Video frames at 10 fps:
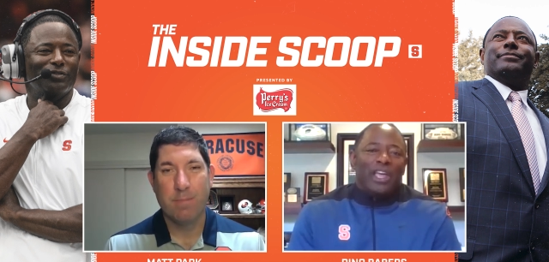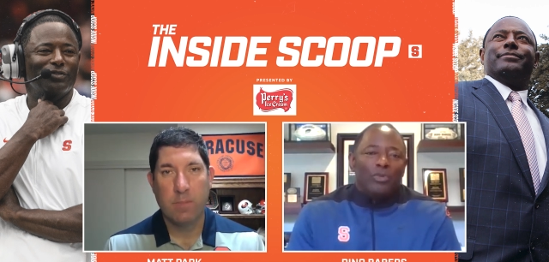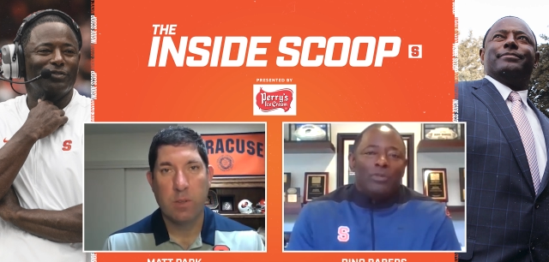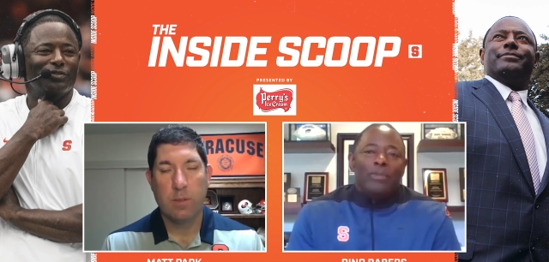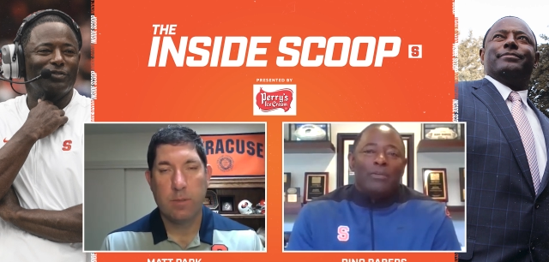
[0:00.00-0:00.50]

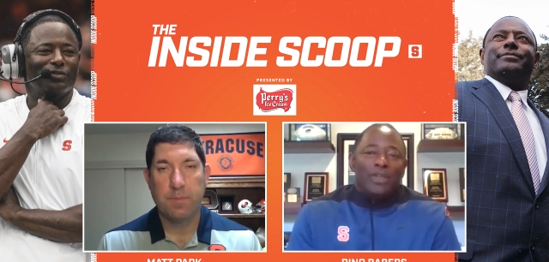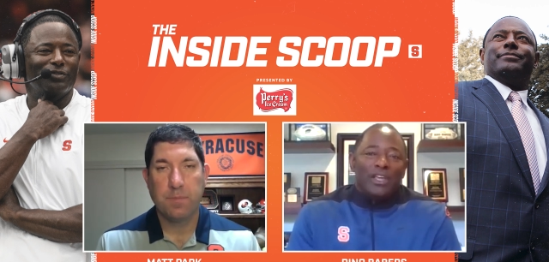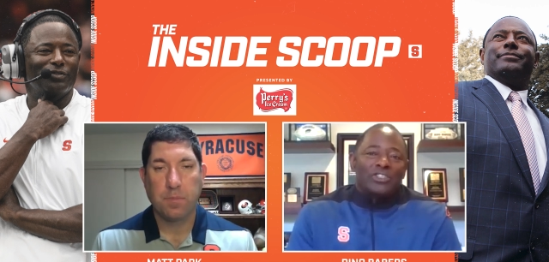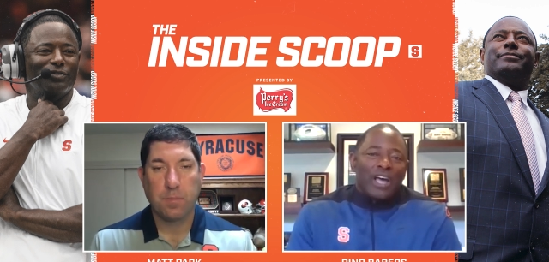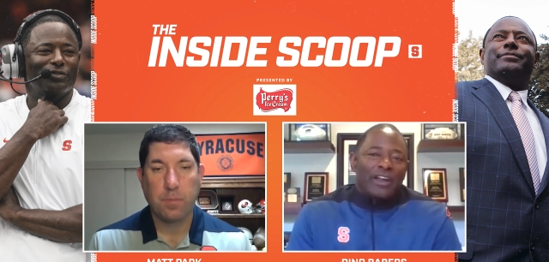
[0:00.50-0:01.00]
Speaker 1: game. We may be
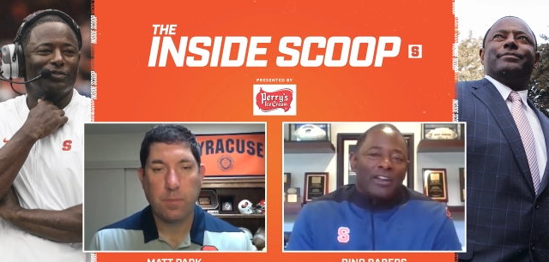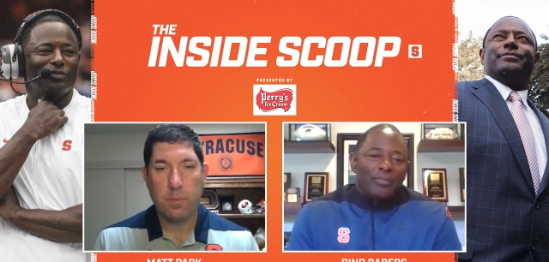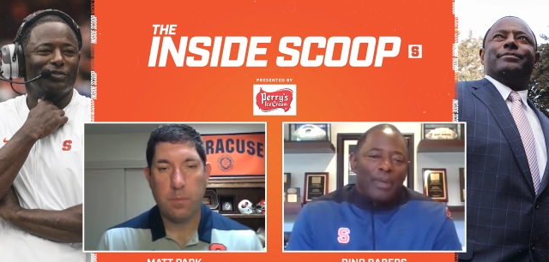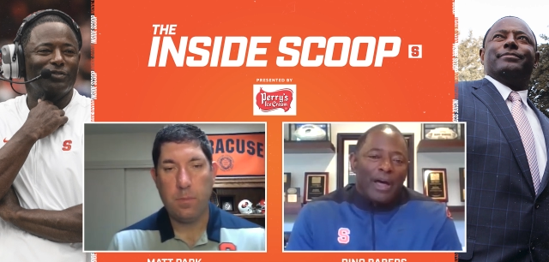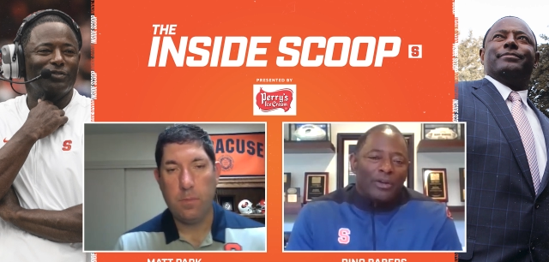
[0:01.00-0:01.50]
excited
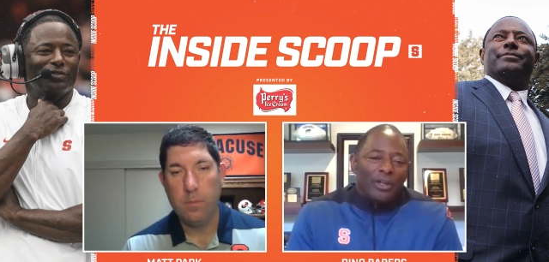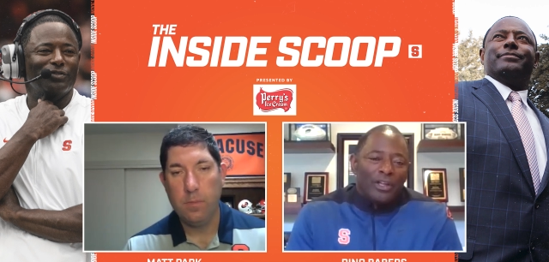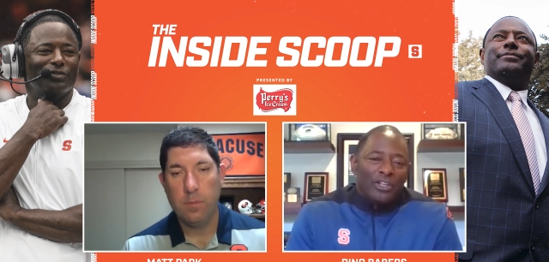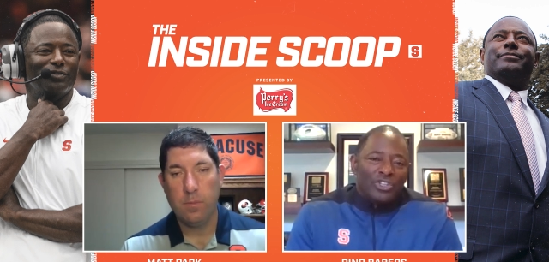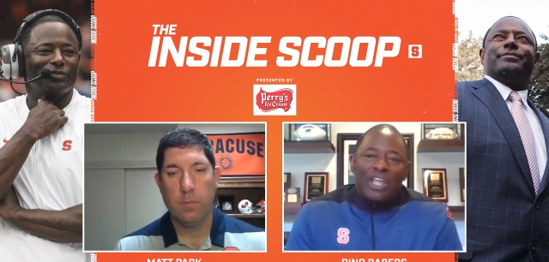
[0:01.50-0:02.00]
about
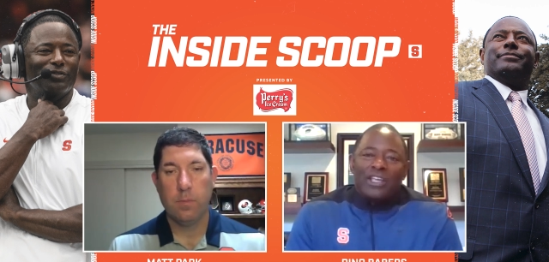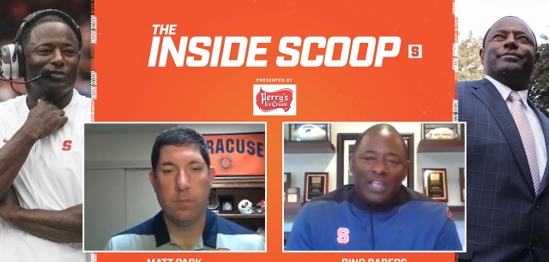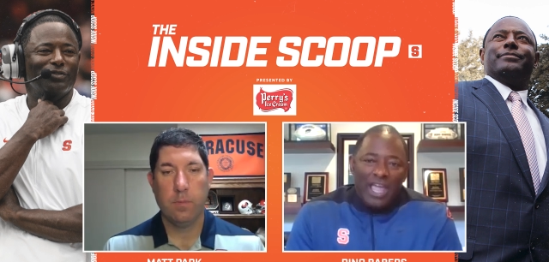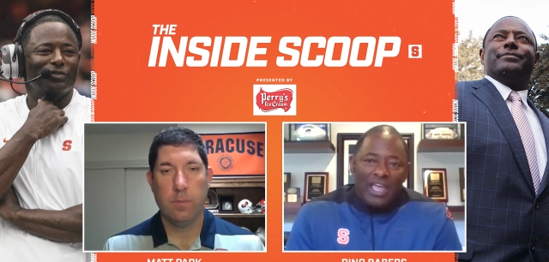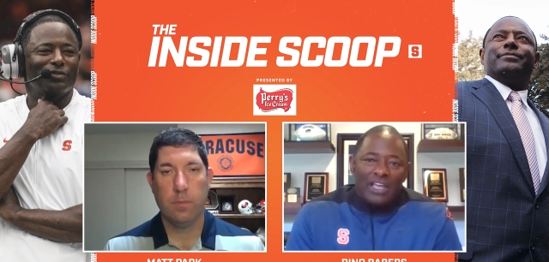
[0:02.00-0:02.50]

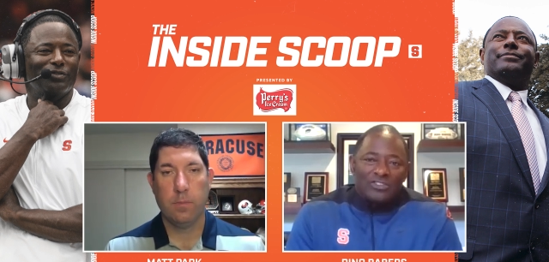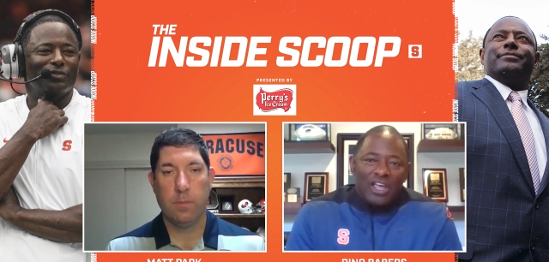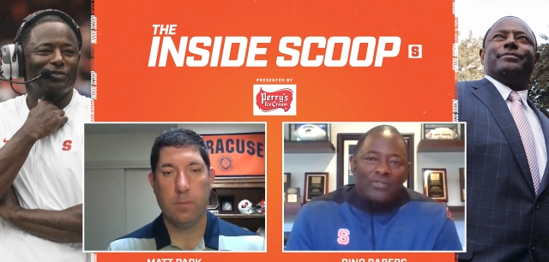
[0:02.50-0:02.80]
shaking hands